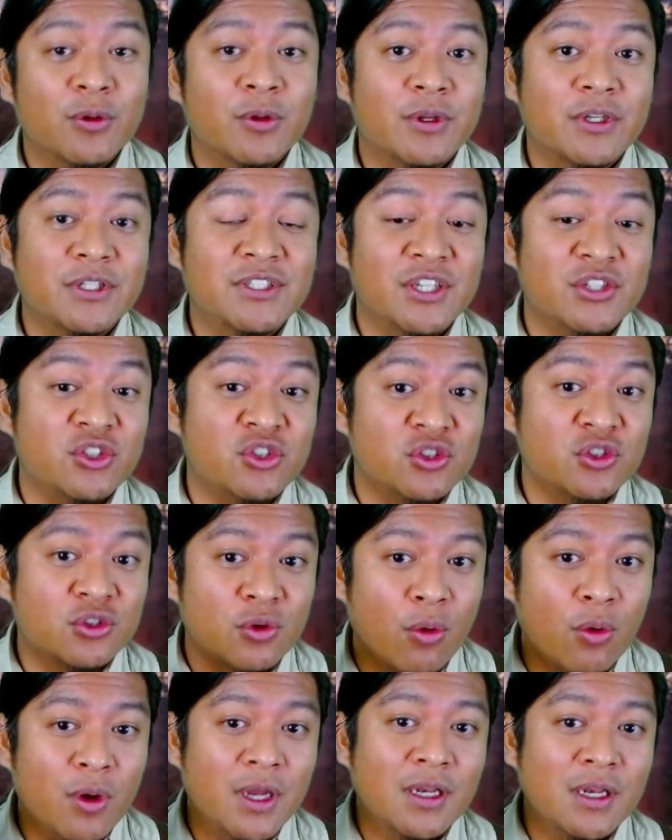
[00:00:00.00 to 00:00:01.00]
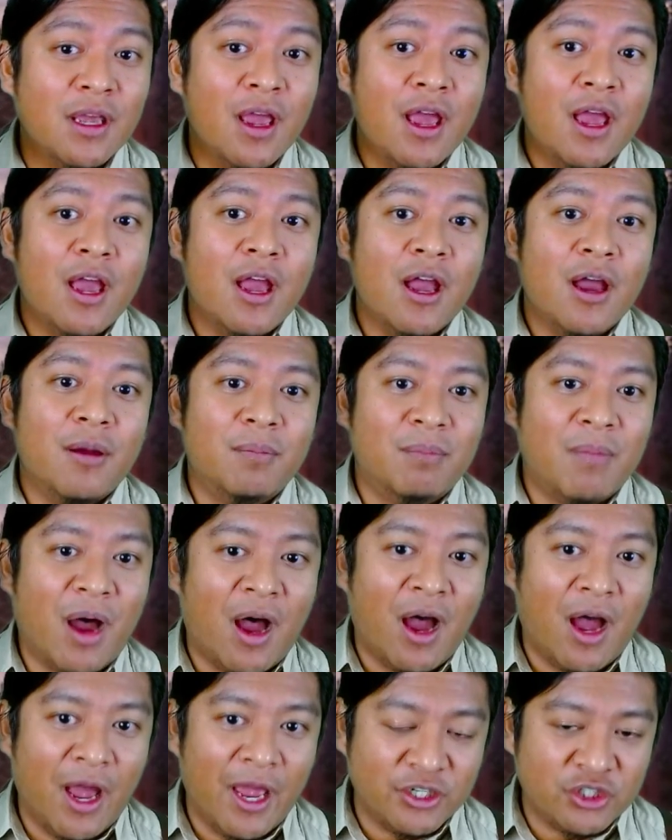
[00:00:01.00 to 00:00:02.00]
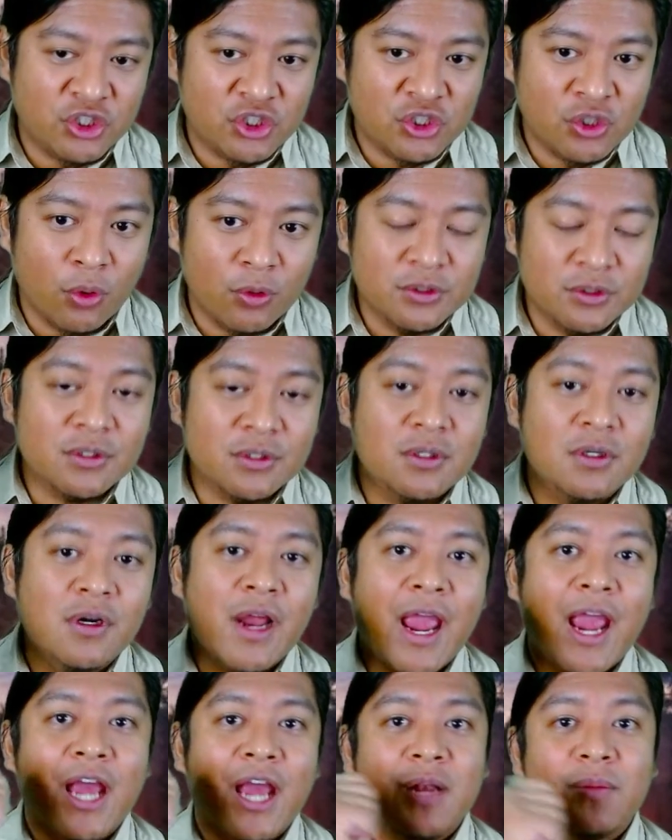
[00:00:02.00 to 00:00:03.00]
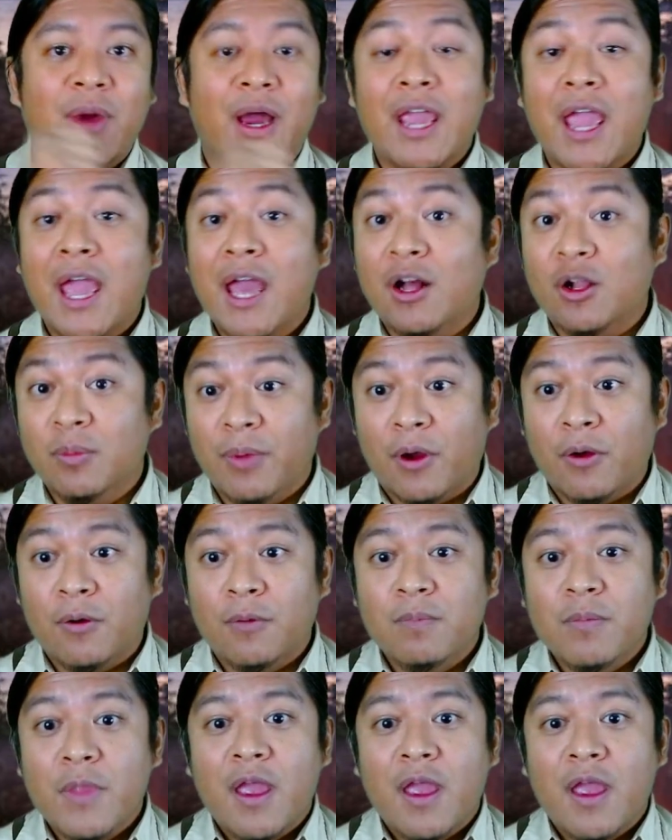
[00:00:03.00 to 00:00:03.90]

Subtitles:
It destroyed my shoulder and my elbow.